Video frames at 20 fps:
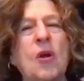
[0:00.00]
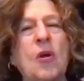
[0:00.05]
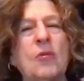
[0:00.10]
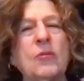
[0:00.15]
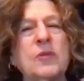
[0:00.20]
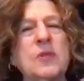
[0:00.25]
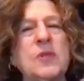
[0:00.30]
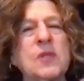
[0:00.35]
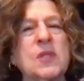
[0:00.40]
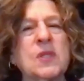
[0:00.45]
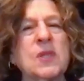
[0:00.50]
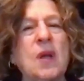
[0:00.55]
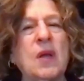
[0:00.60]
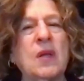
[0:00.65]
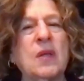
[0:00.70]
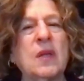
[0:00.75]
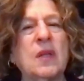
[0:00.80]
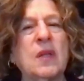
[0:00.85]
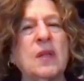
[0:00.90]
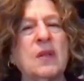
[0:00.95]
own
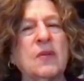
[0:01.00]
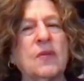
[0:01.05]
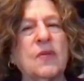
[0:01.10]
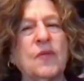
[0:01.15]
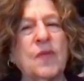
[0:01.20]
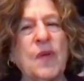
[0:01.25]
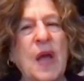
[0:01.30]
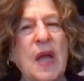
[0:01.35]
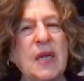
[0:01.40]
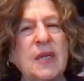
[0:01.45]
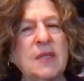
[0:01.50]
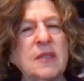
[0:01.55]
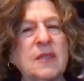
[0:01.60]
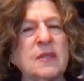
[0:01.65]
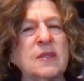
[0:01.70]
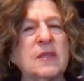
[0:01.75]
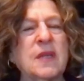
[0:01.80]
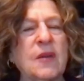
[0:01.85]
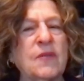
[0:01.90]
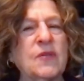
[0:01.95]
son in the
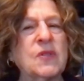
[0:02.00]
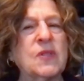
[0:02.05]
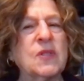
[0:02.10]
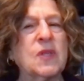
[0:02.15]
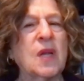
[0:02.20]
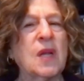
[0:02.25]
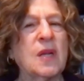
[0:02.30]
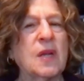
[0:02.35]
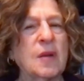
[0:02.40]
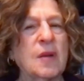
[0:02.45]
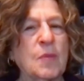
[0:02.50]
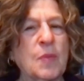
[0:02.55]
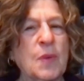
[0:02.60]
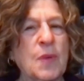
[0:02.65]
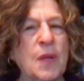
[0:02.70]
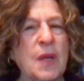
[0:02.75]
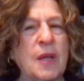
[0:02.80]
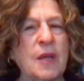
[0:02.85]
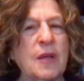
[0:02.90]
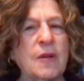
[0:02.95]
final devastating
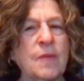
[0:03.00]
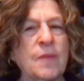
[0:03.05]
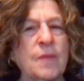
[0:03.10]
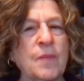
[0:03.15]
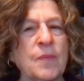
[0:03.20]
plague.